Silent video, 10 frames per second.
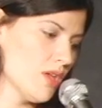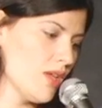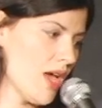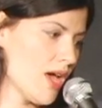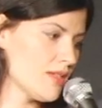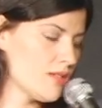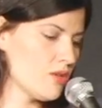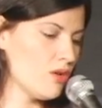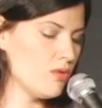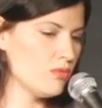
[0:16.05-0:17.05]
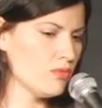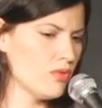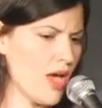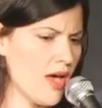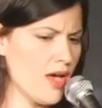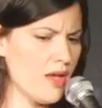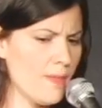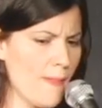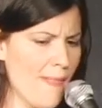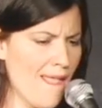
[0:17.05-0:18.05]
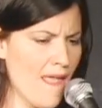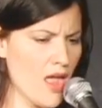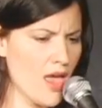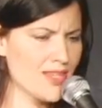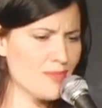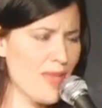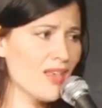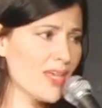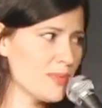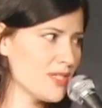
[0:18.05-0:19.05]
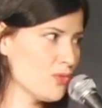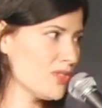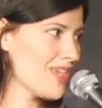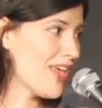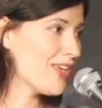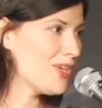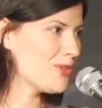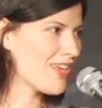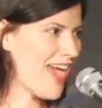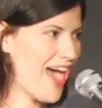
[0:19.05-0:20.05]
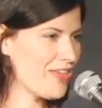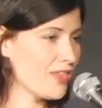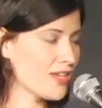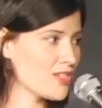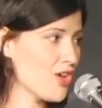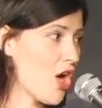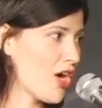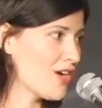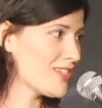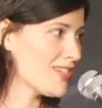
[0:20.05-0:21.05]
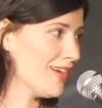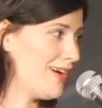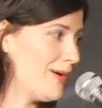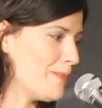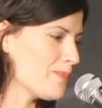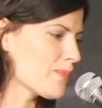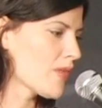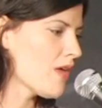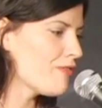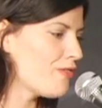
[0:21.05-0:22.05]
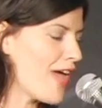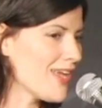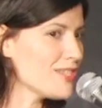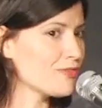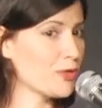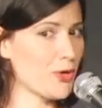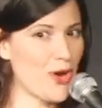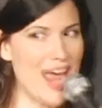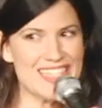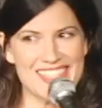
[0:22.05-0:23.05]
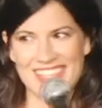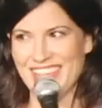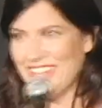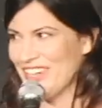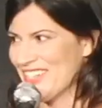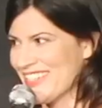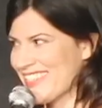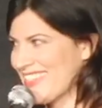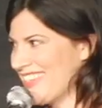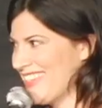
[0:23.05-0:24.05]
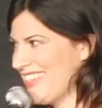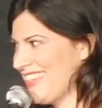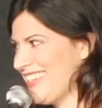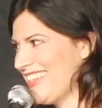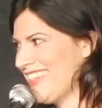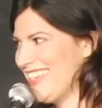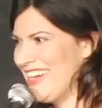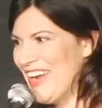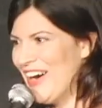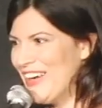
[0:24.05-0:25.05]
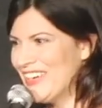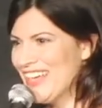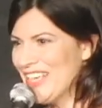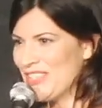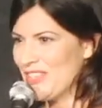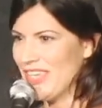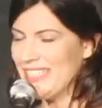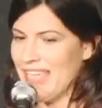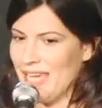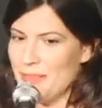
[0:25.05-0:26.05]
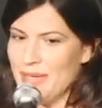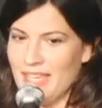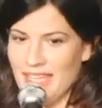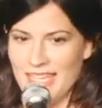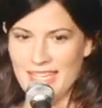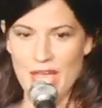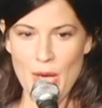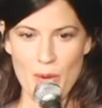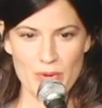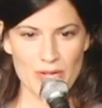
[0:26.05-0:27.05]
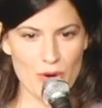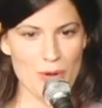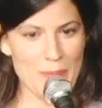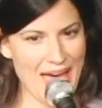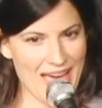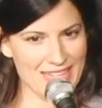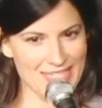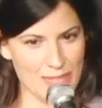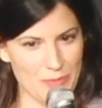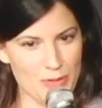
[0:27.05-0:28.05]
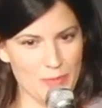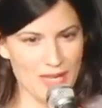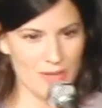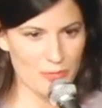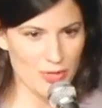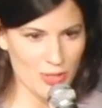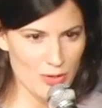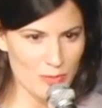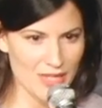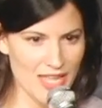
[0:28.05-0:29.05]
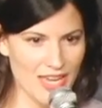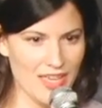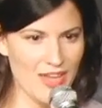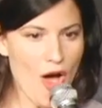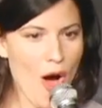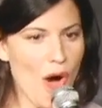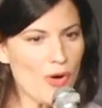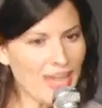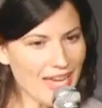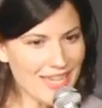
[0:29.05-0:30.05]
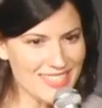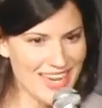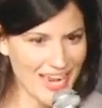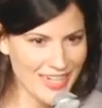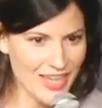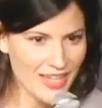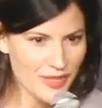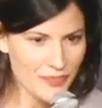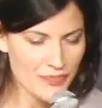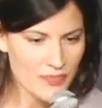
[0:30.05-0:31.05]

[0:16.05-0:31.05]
Yeah, so as Mel Gibson will tell you, Catholics aren't fans of Christ killers. No, so they'd take me and we'd go to mass and they'd put me in a pew and be like, okay, Dinah,